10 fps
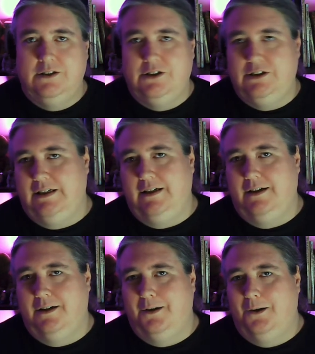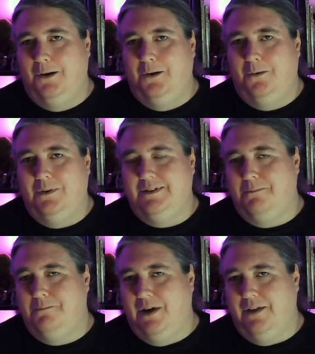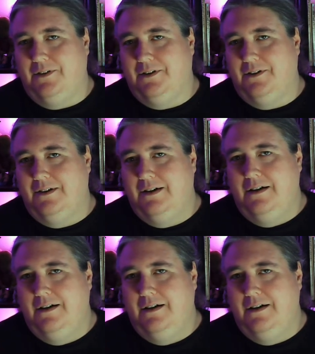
she was a mother.